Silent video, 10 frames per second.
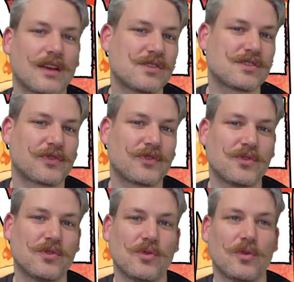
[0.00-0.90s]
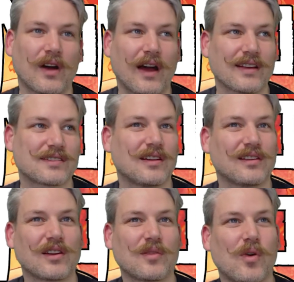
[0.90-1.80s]
They used a few, I guess, a
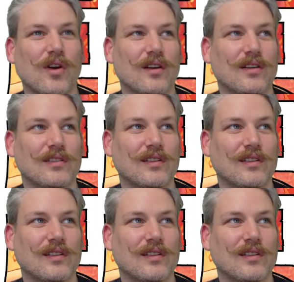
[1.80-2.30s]
little more